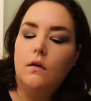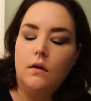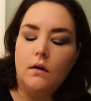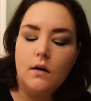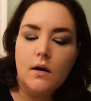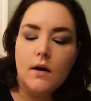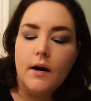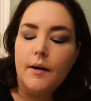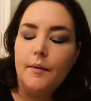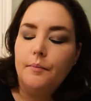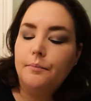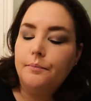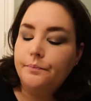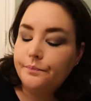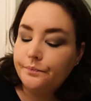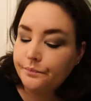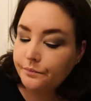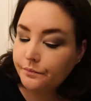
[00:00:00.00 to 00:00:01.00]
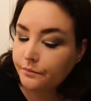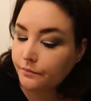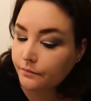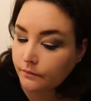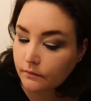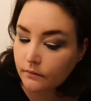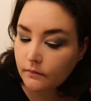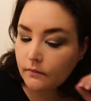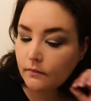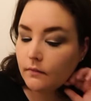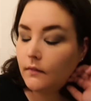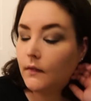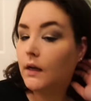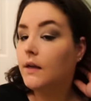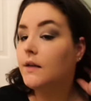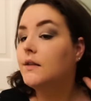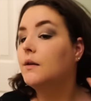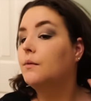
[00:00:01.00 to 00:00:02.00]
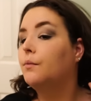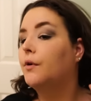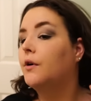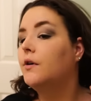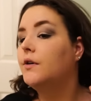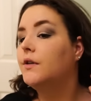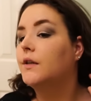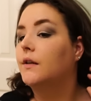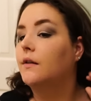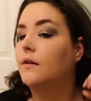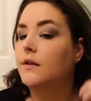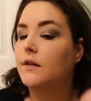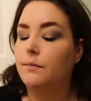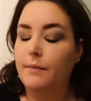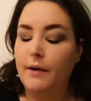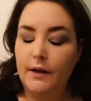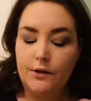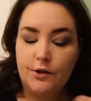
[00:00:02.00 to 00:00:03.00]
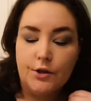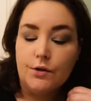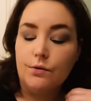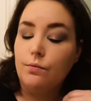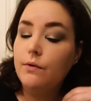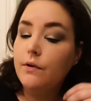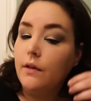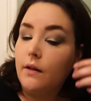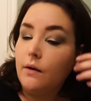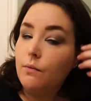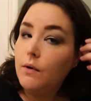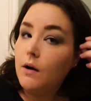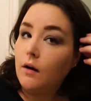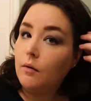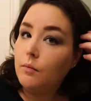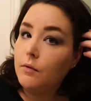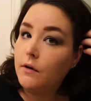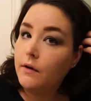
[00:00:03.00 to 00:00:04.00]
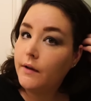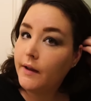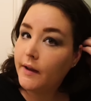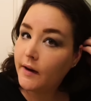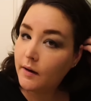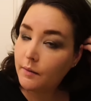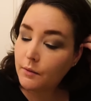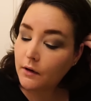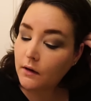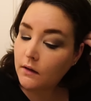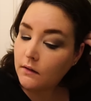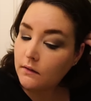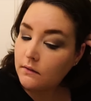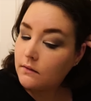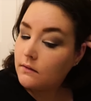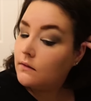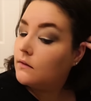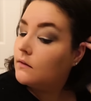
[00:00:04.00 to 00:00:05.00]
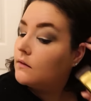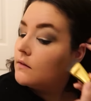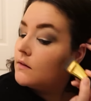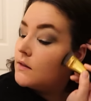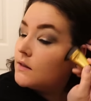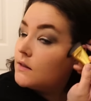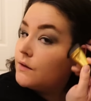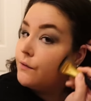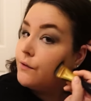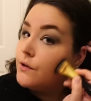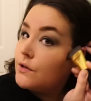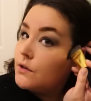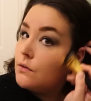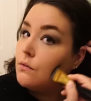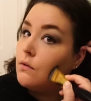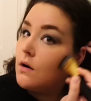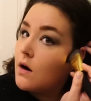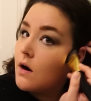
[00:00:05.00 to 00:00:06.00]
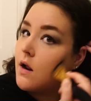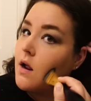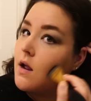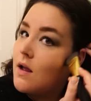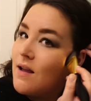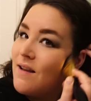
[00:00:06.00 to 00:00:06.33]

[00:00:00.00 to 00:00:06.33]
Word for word: All right, because in person this matches really well, but on camera, it's a different story.